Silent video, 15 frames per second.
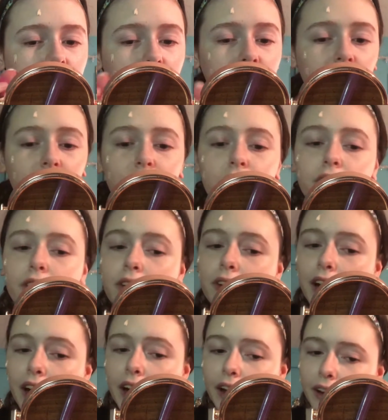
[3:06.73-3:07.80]
Oh, that's so
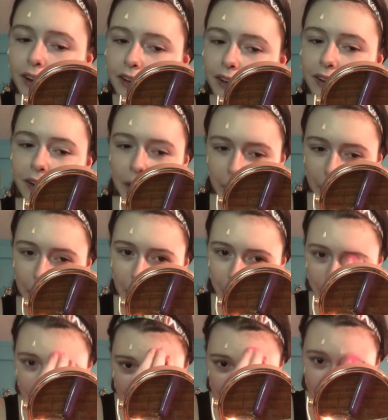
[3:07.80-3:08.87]
hot.
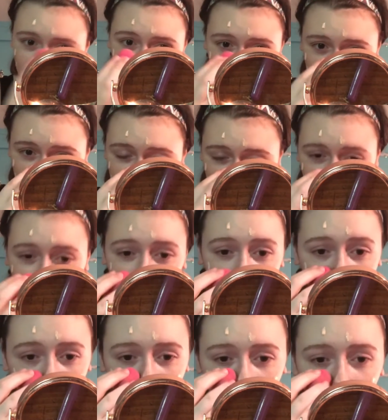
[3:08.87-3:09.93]
Yeah,
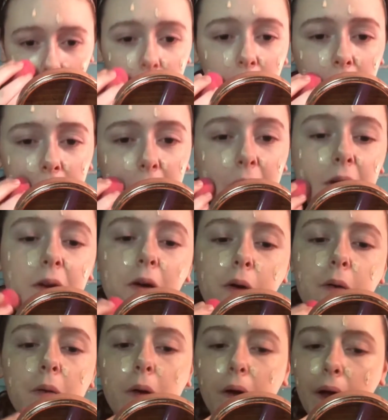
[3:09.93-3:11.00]
we look really good.
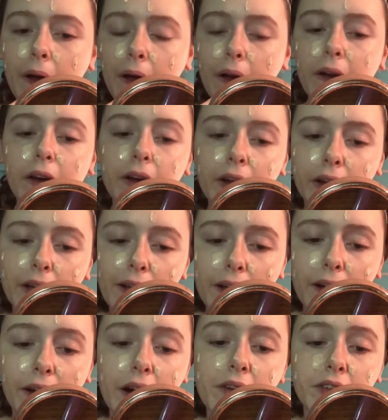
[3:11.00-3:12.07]

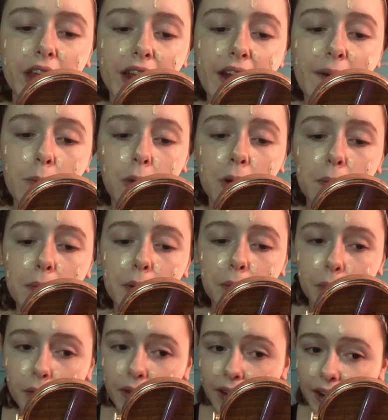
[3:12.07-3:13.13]
Cover that one
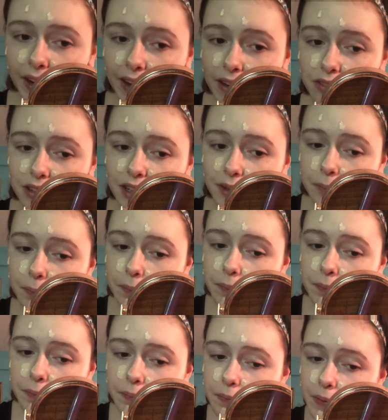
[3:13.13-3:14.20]
pimple that I have up.
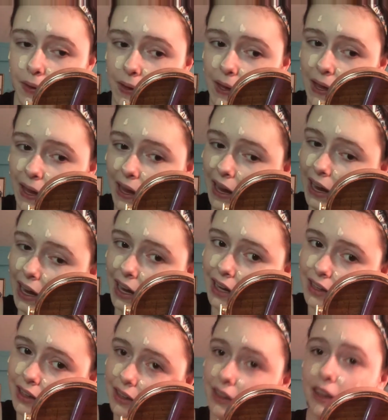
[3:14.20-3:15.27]

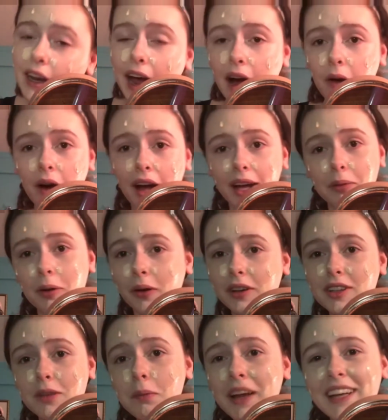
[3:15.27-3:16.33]
And now I am
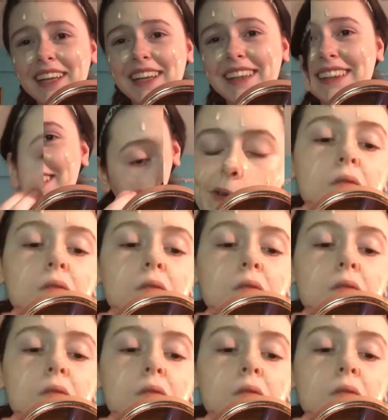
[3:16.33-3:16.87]
going to blend it.